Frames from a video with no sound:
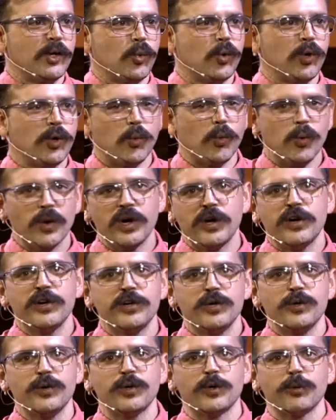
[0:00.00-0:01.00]
Where, where are
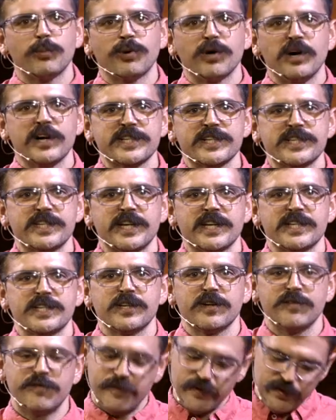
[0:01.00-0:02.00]
you in the
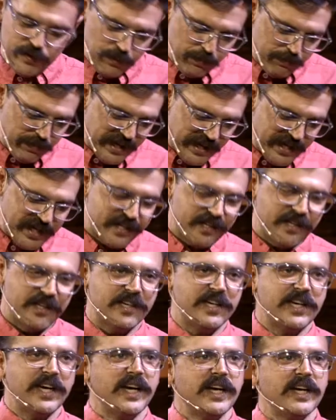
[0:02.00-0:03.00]
process of from the back of
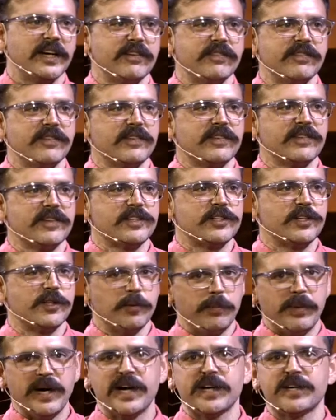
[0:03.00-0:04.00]
the cave to
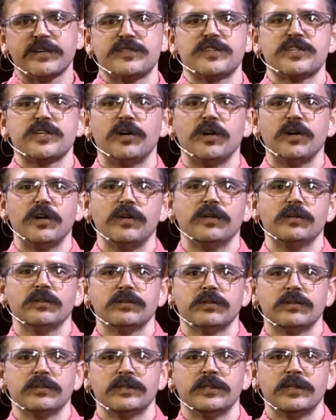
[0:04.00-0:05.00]
the back of
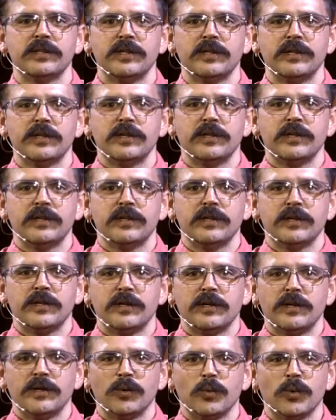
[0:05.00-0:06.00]
Saul?
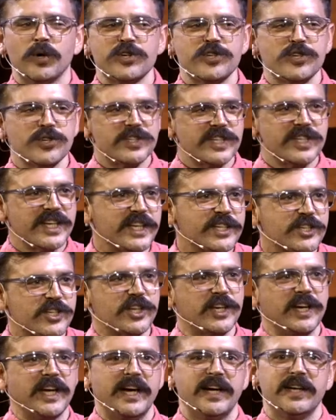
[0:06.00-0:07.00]
Where's your
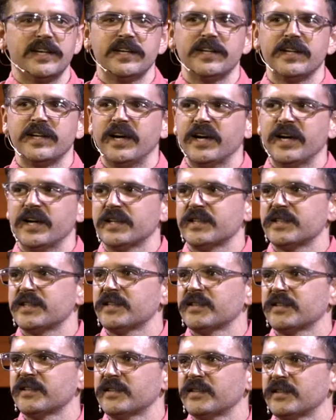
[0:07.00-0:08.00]
tension at in that?